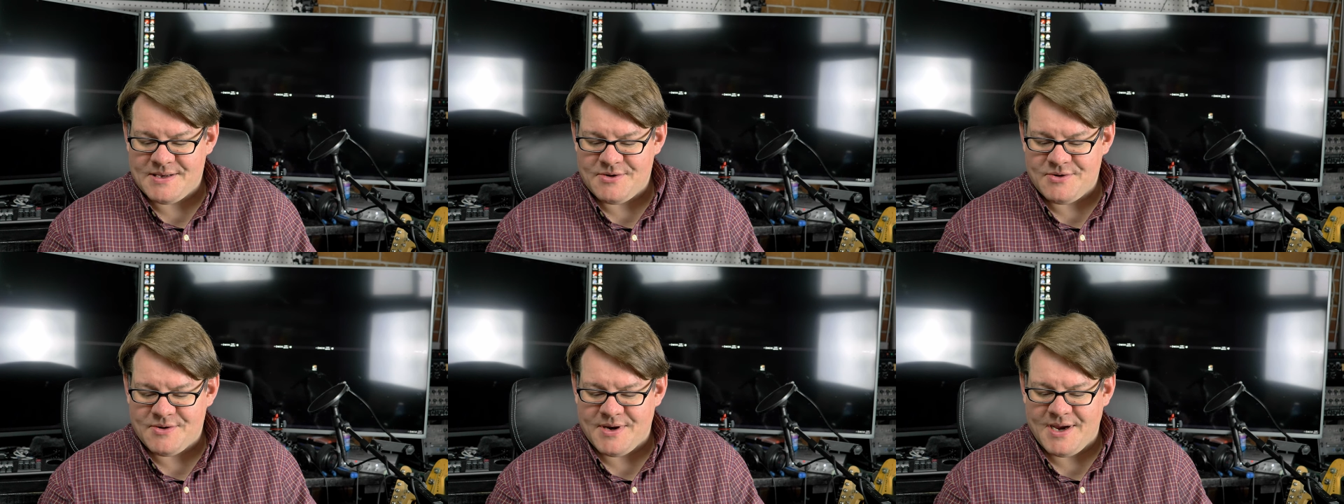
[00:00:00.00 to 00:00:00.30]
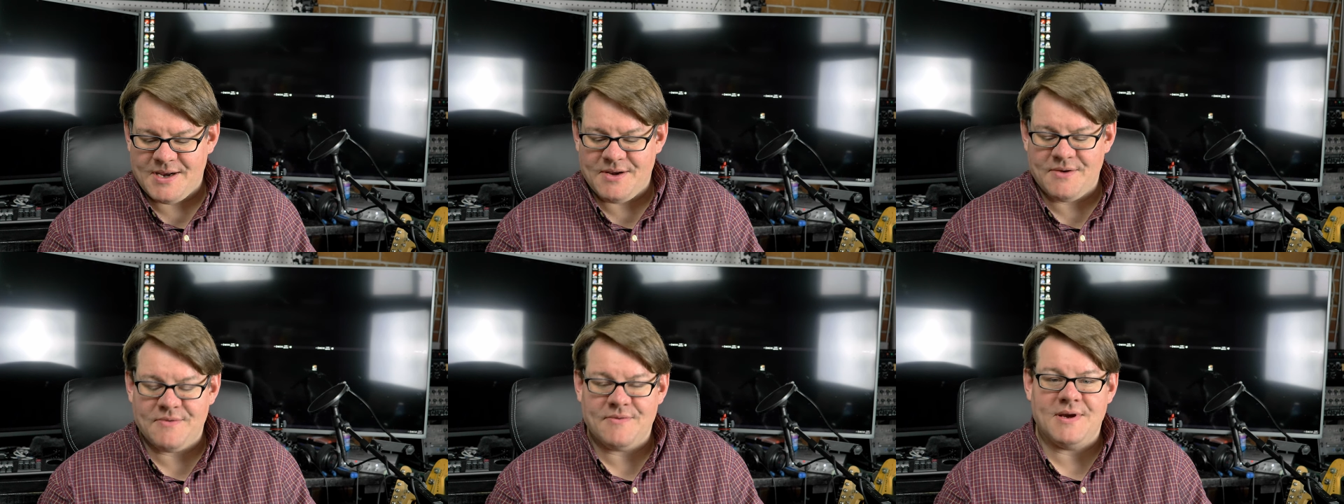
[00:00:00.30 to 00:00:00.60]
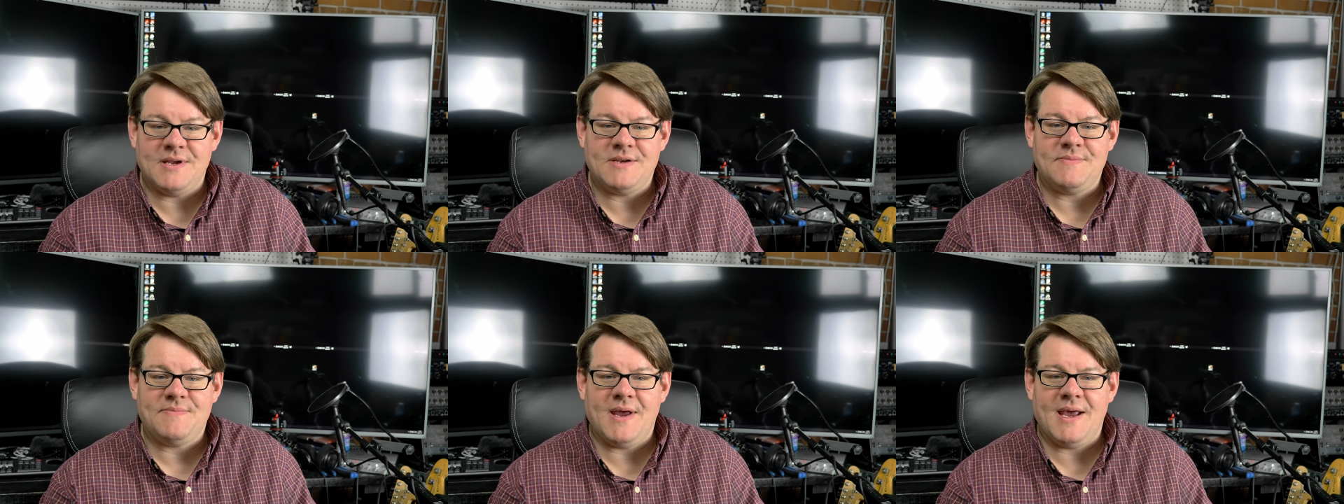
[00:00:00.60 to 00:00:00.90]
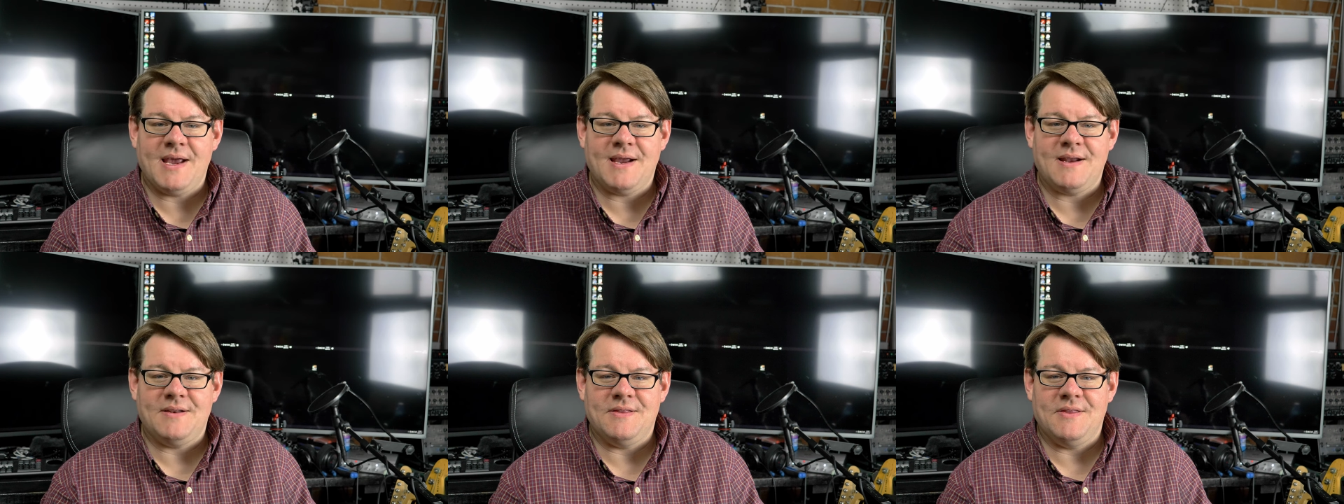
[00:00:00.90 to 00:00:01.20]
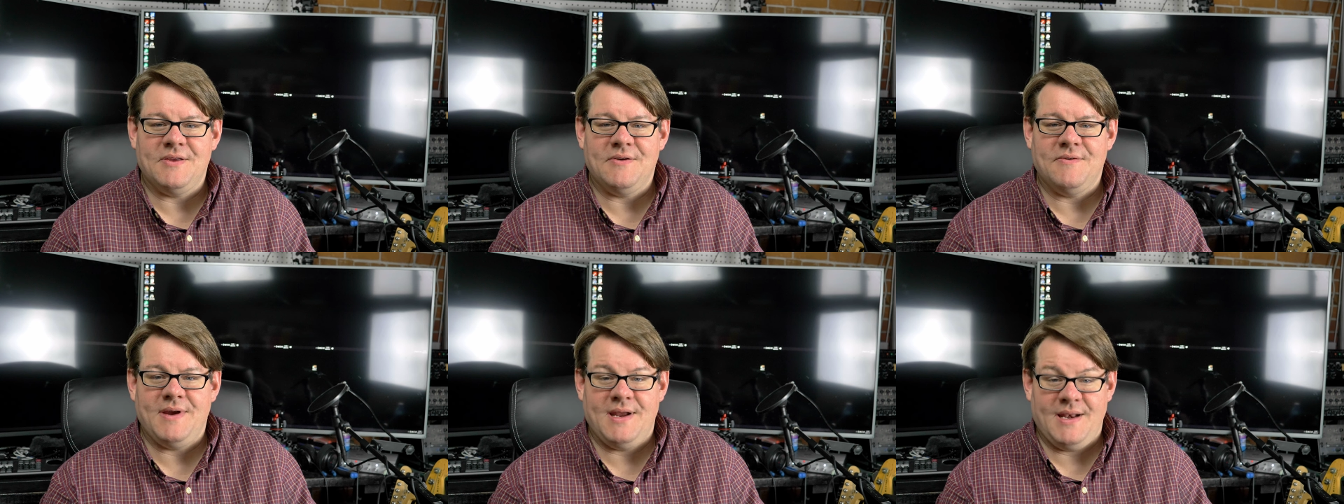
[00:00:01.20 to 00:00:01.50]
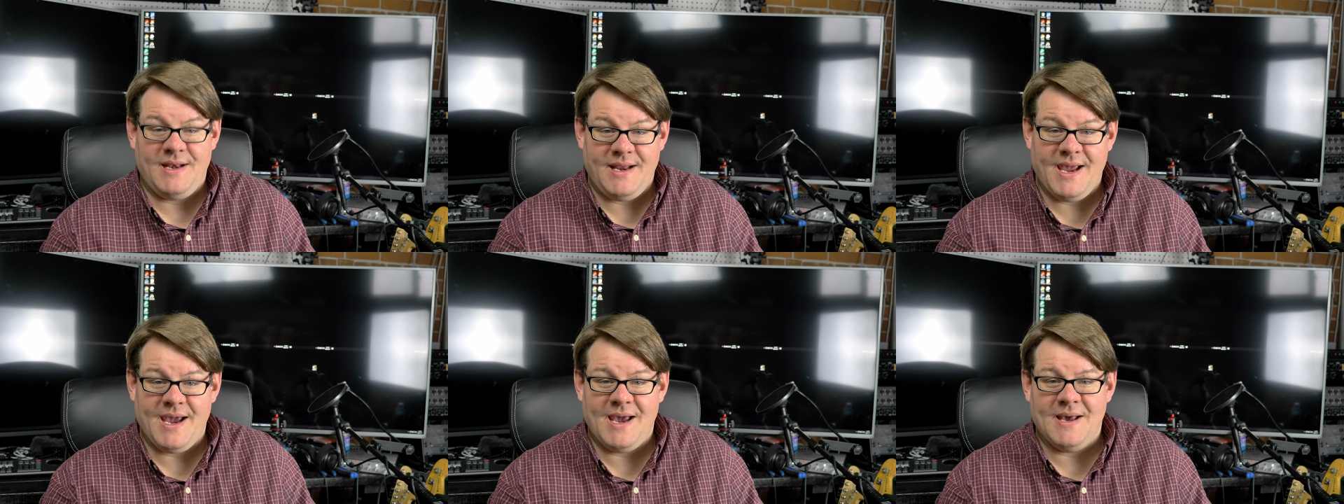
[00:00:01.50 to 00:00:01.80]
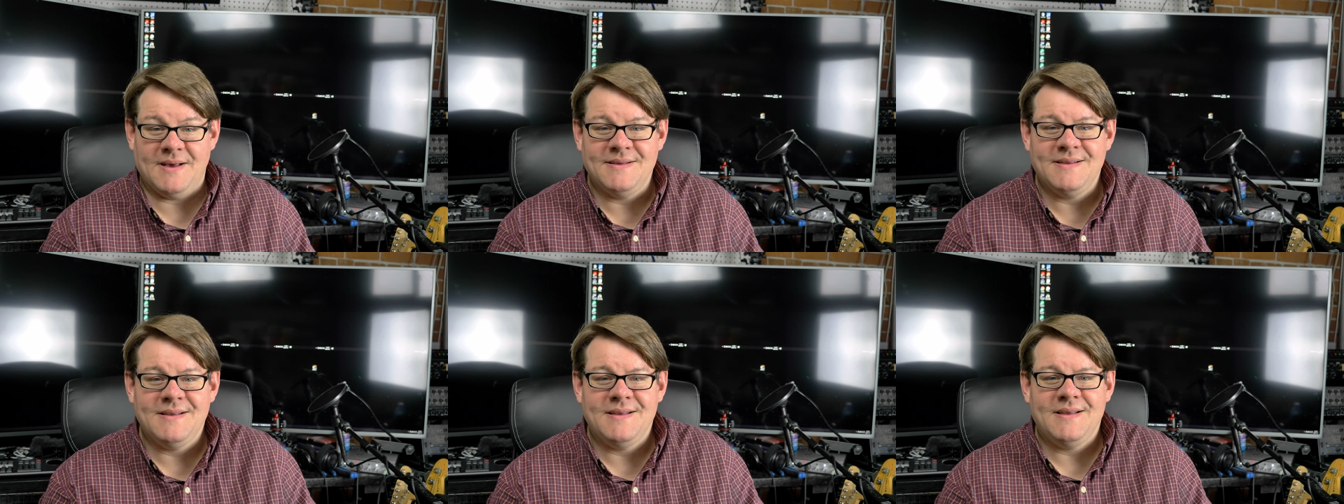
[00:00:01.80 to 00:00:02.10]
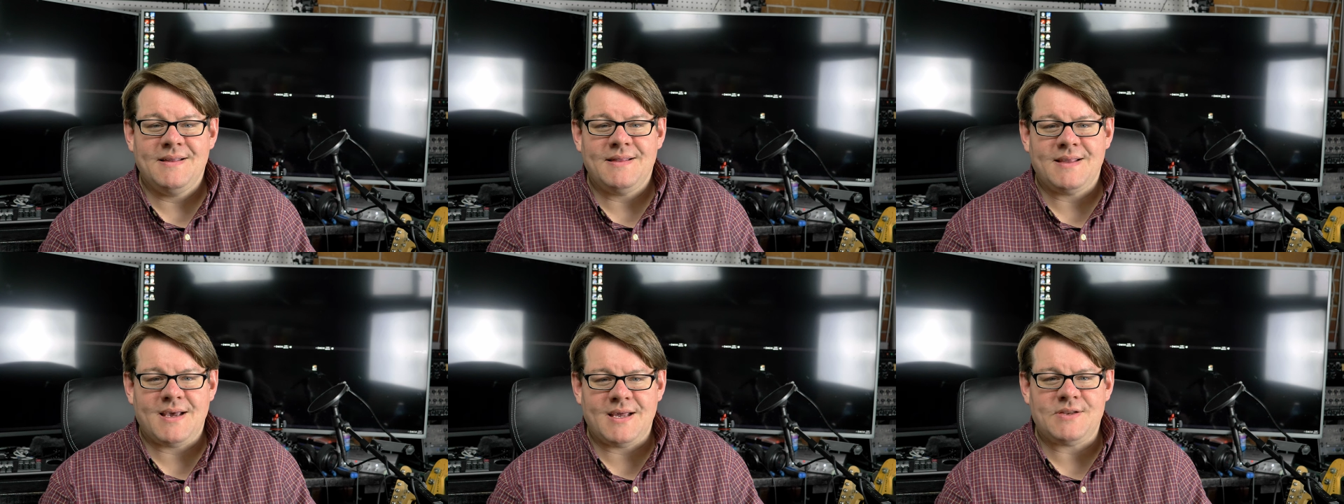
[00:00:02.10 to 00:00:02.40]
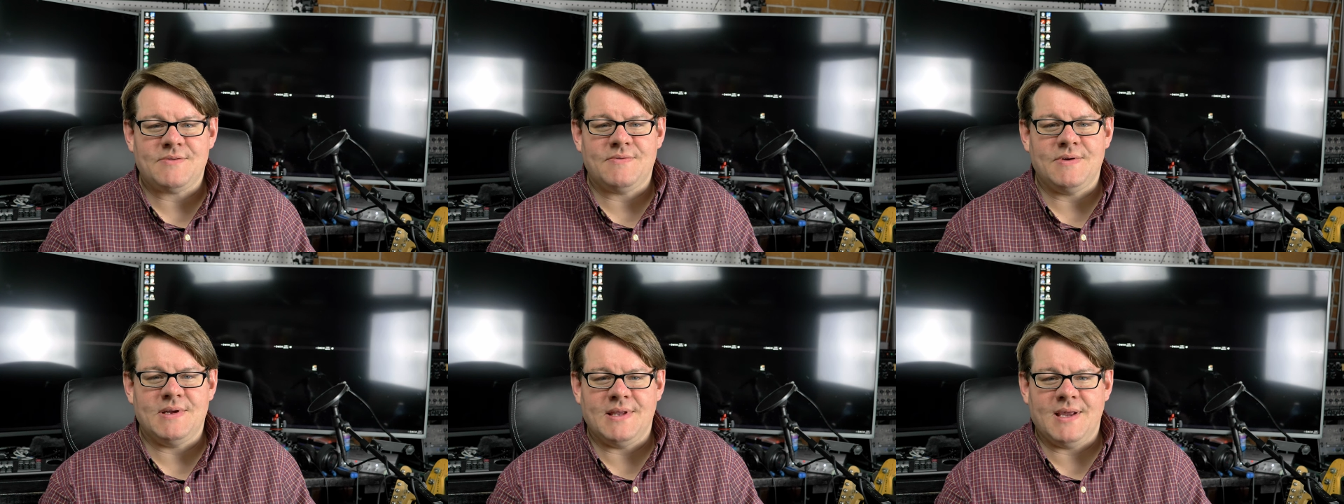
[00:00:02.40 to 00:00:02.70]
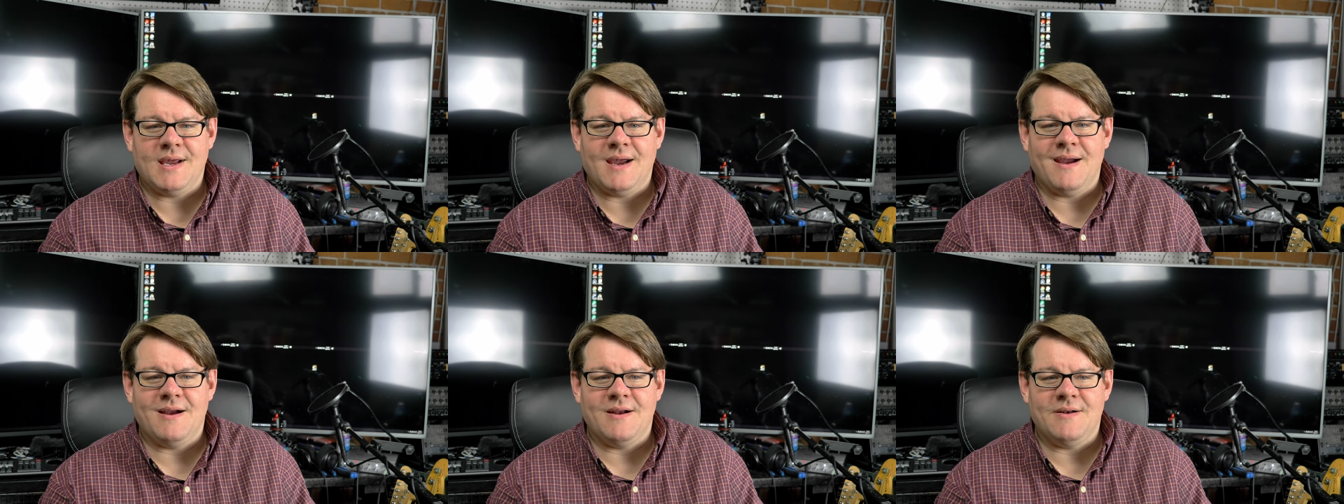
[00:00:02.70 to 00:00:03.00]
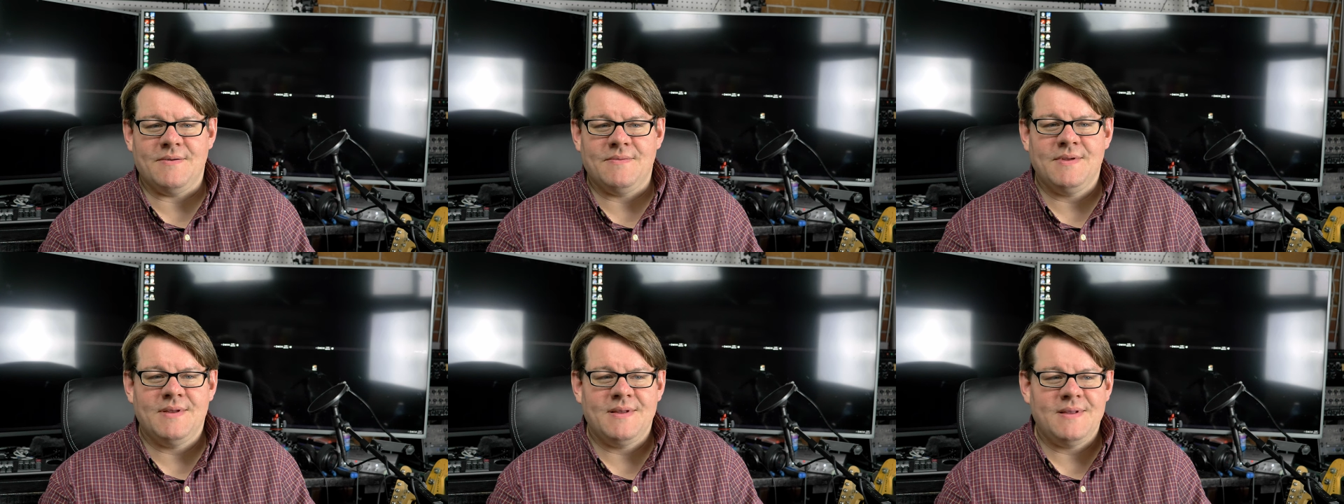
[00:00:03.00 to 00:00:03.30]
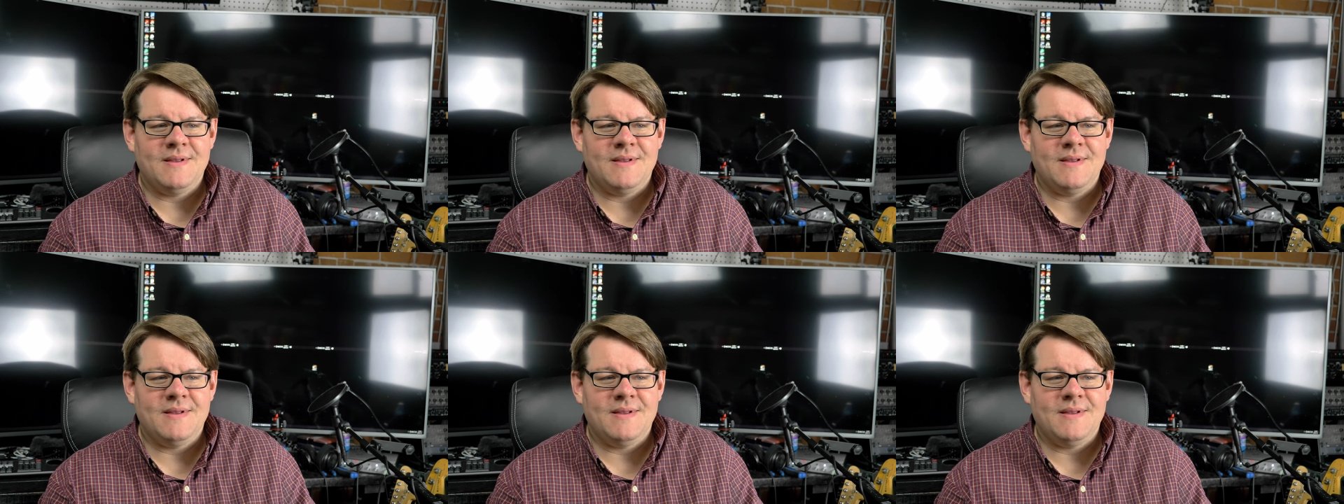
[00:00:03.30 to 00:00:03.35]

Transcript: trying to rush back into the green. Yeah, that's really hard.